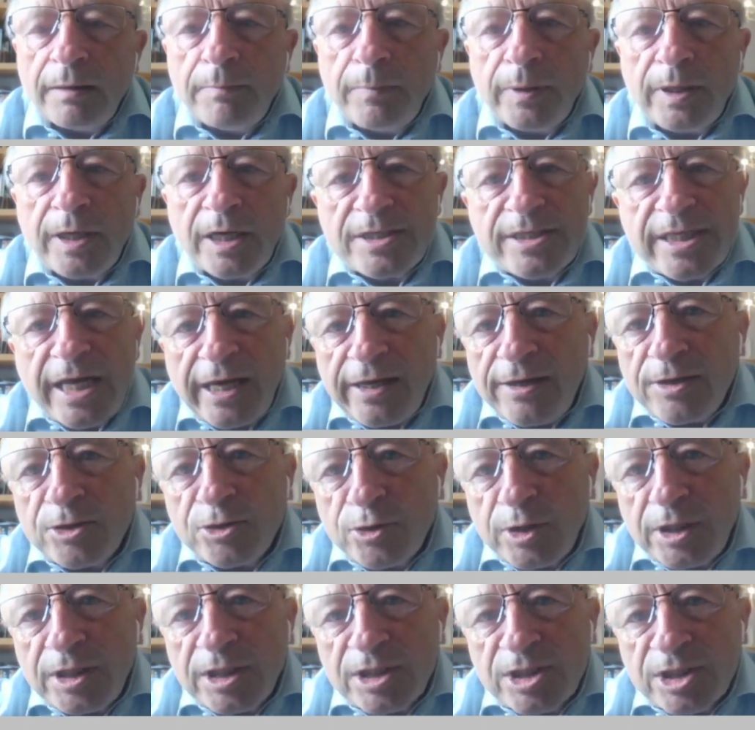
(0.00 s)
because how you
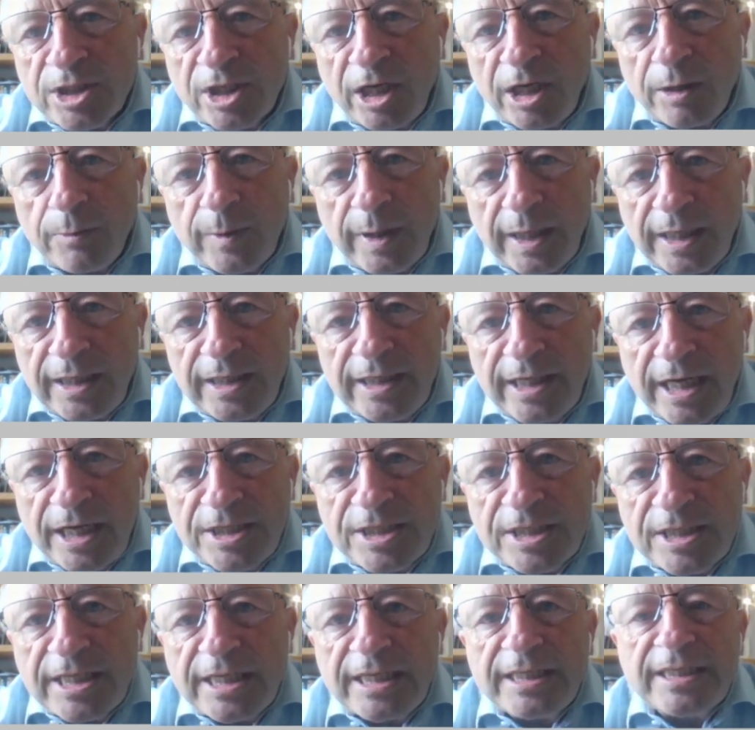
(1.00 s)
treat a child with
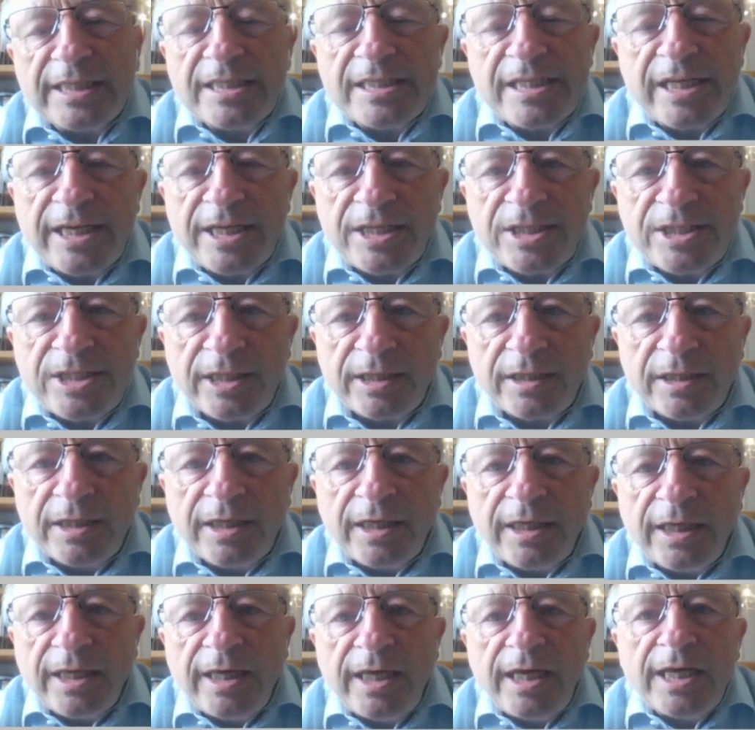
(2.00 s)
ADHD and dyslexia
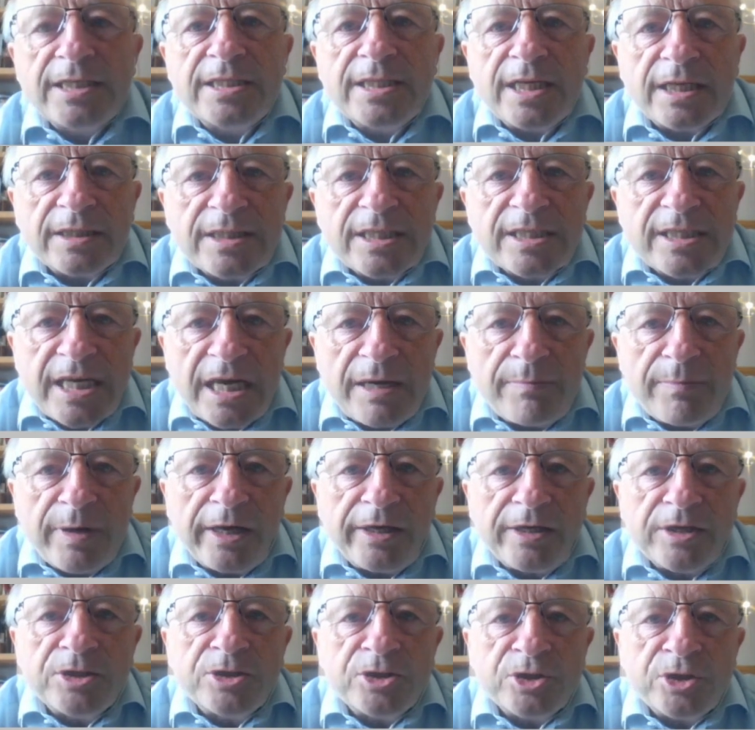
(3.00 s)
is not the same how
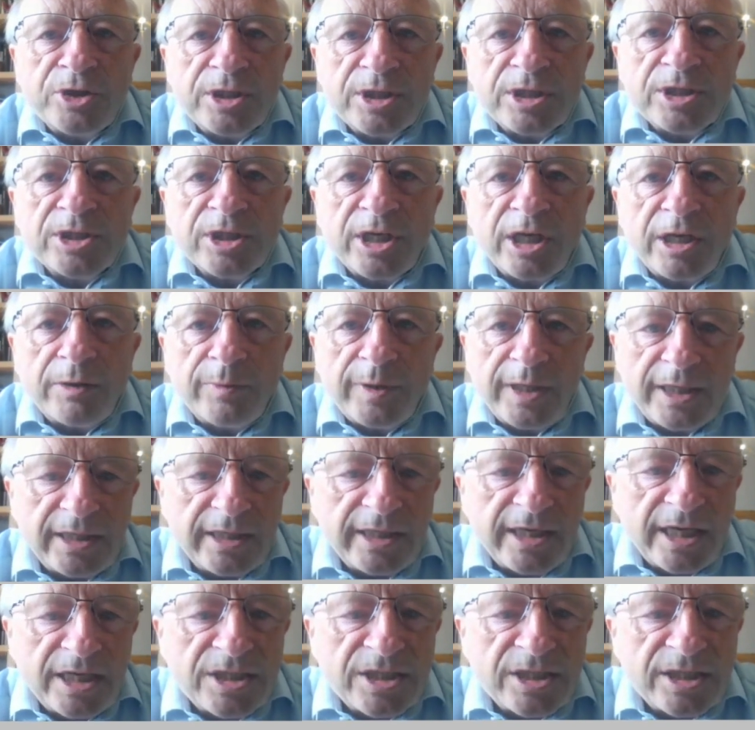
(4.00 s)
you treat a child with
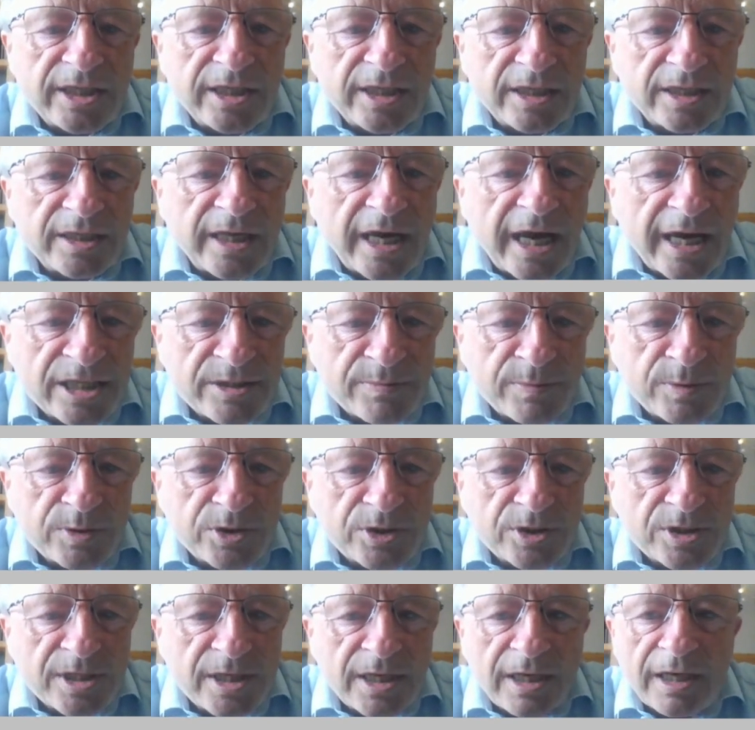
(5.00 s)
ADHD and
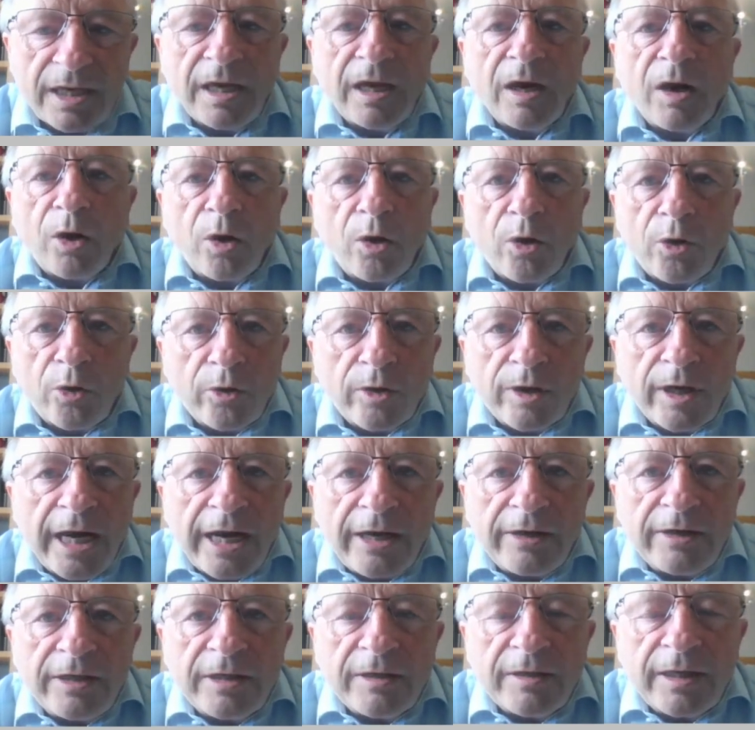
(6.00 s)
Asperger's, or
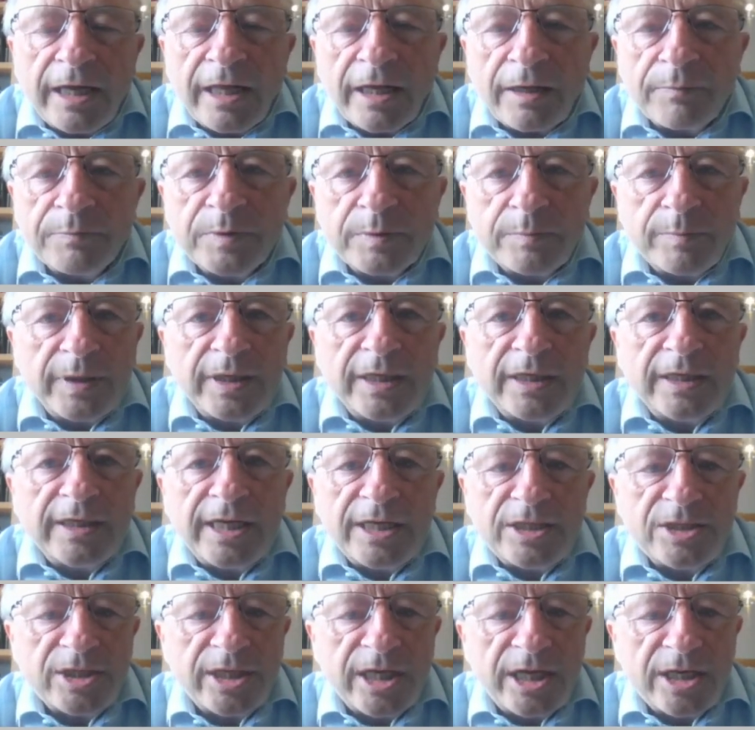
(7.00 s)
how you help them in an
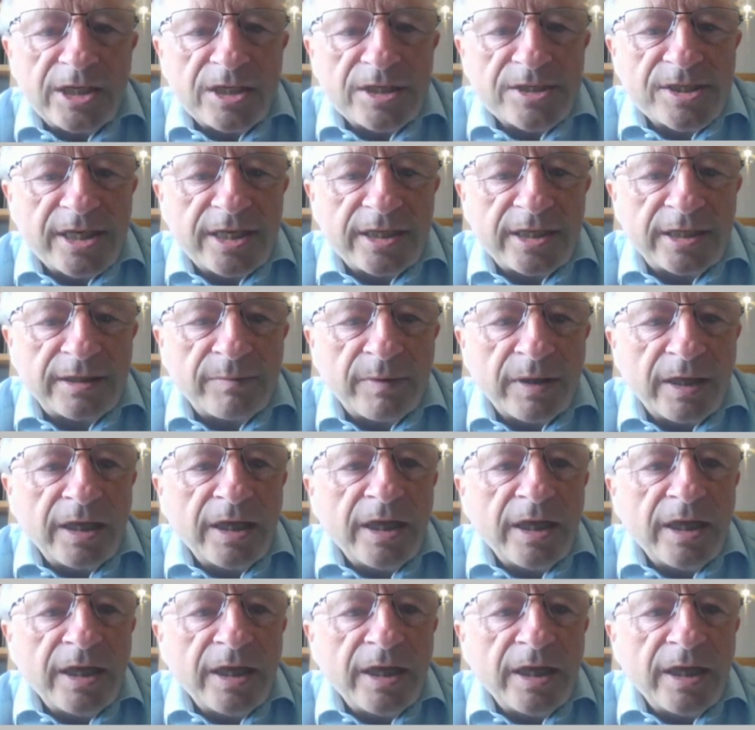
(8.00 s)
educational setting.